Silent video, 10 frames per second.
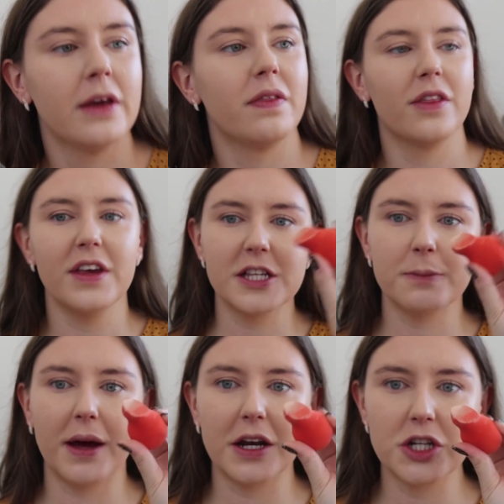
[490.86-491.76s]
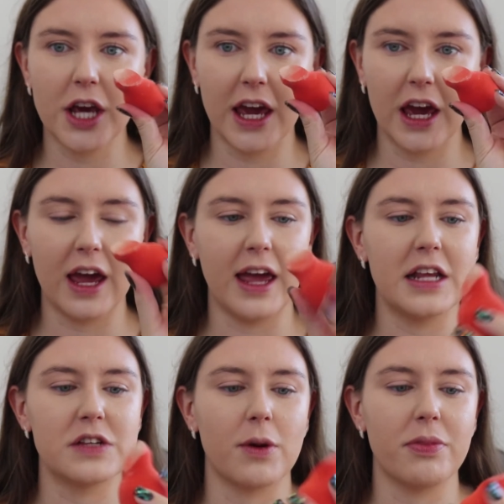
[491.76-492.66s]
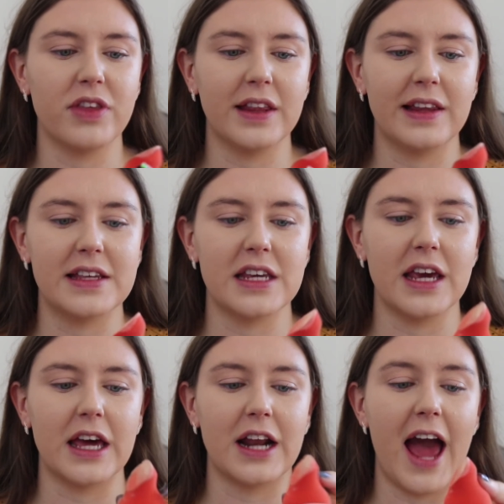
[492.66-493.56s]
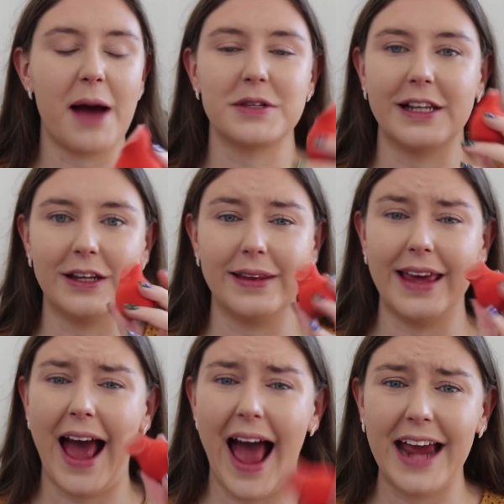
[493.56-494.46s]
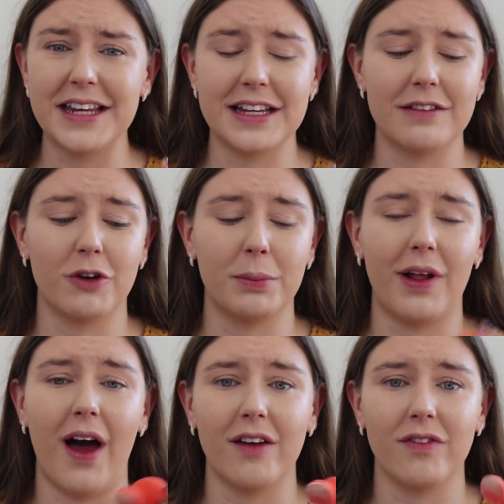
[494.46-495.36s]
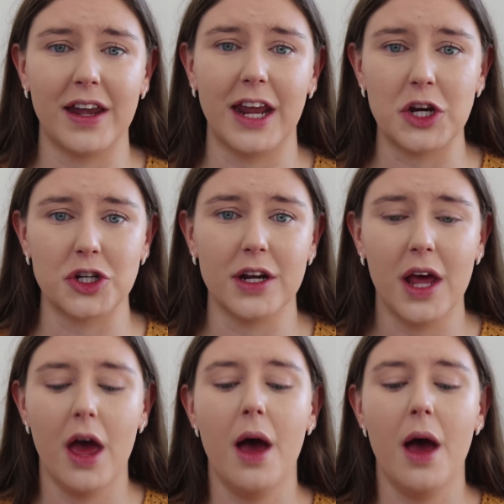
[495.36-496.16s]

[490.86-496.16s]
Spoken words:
this sponge here. It is from Thin Lizzy, and I absolutely hate it for applying foundation.